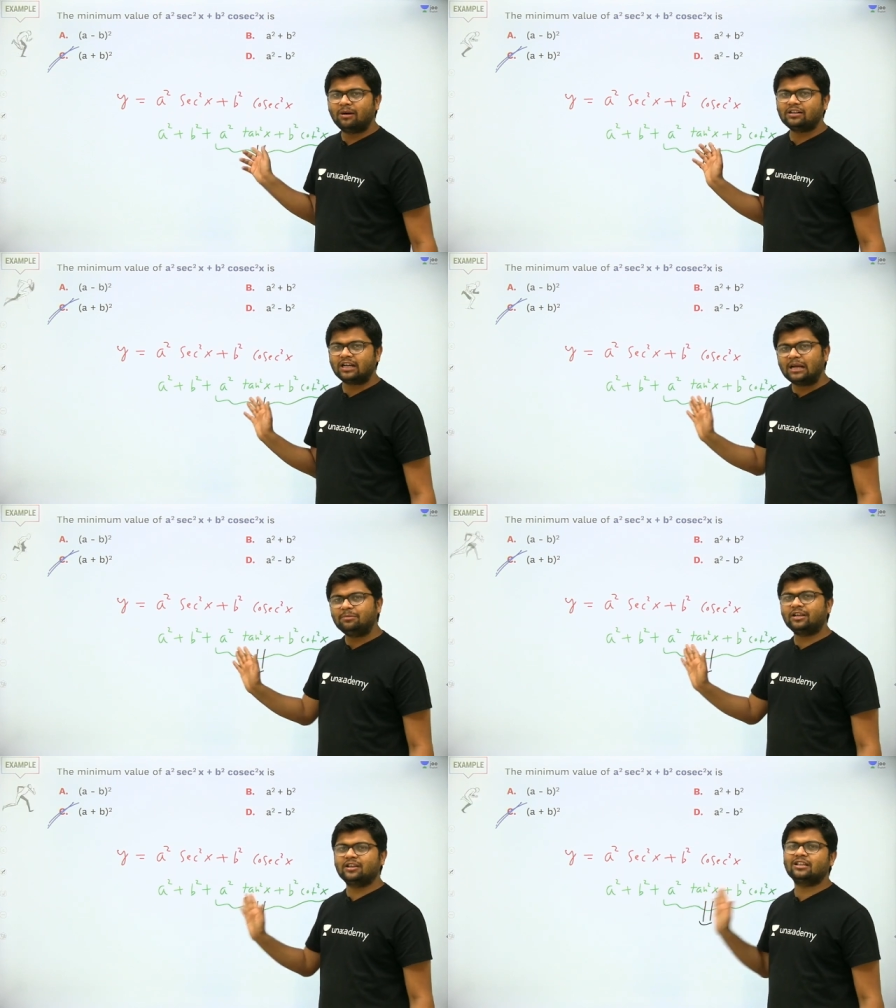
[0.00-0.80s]
But I
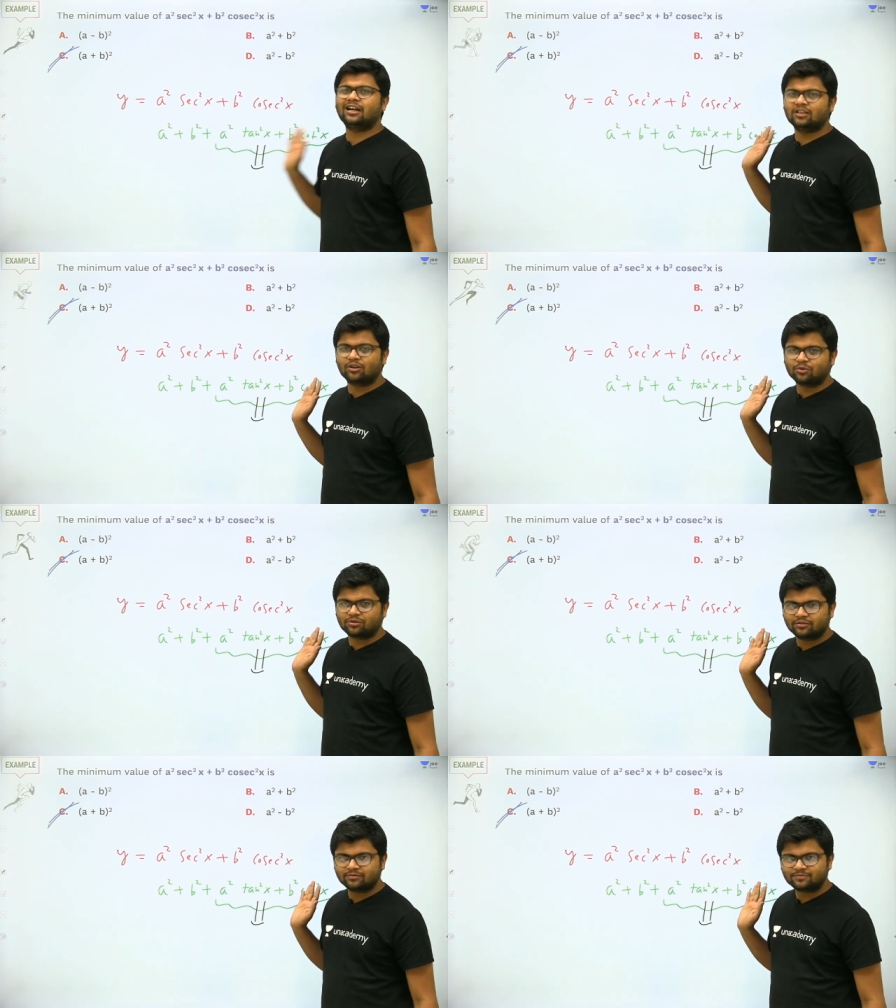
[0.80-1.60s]
am taking the other
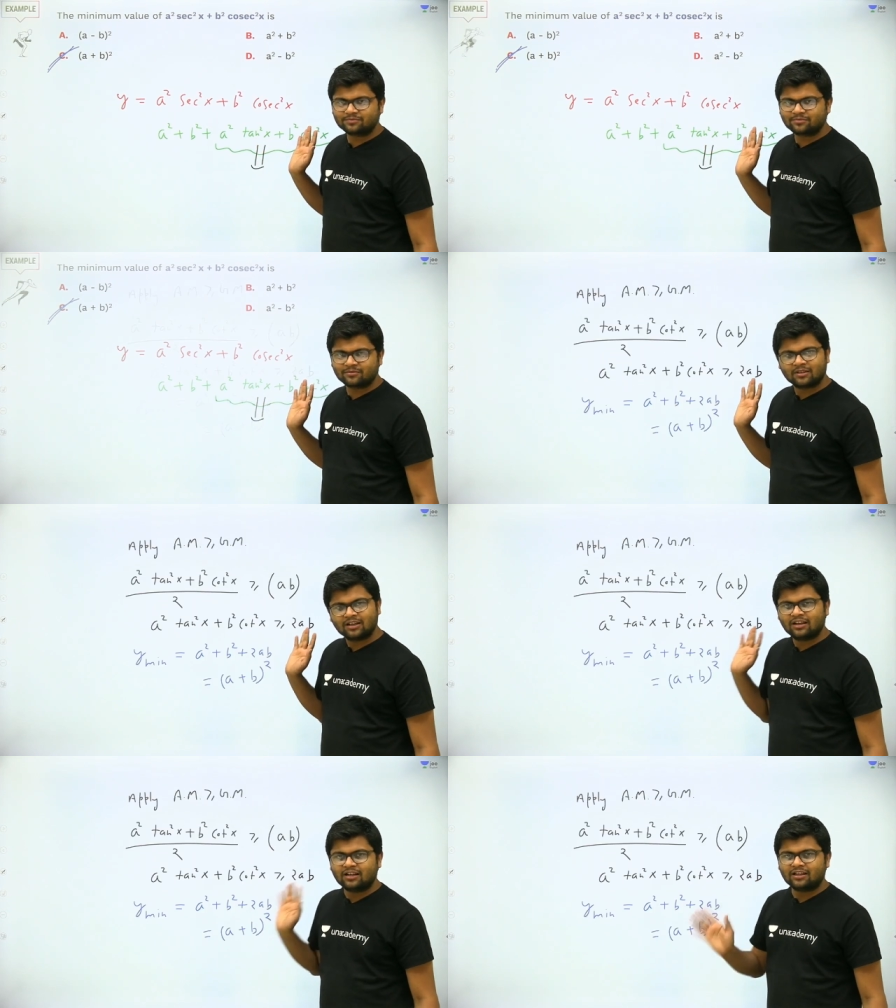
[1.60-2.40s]
route.
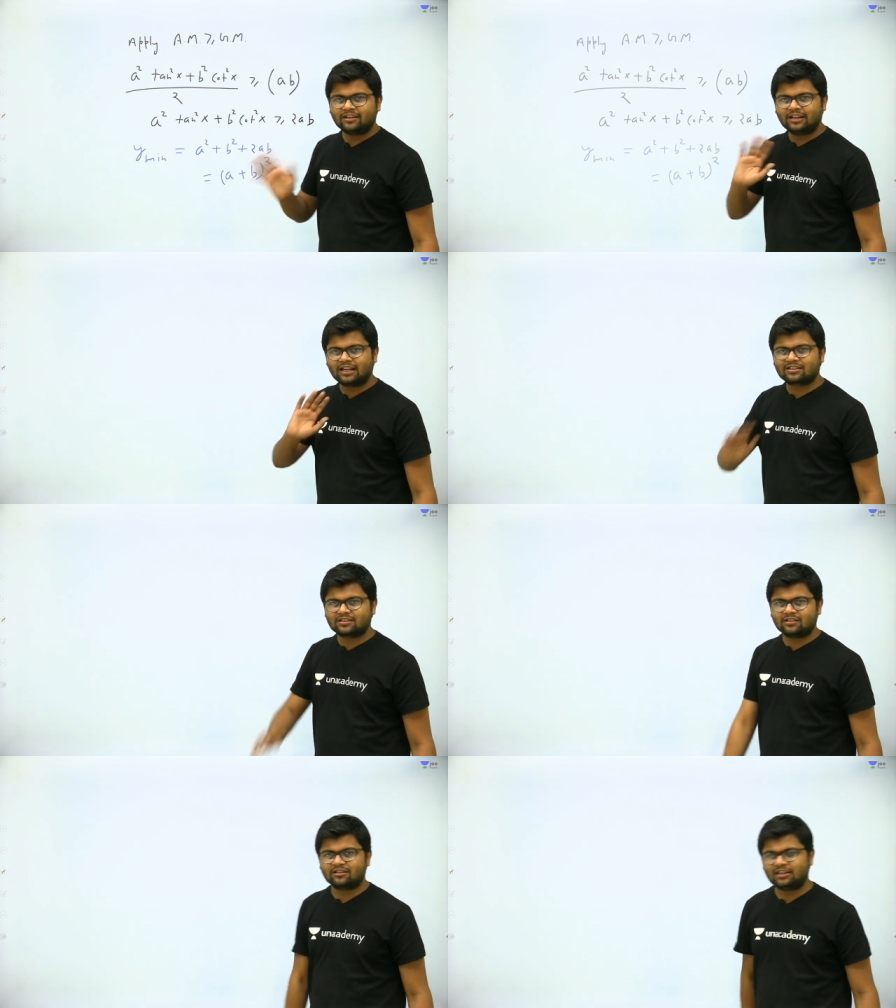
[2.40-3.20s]
Next,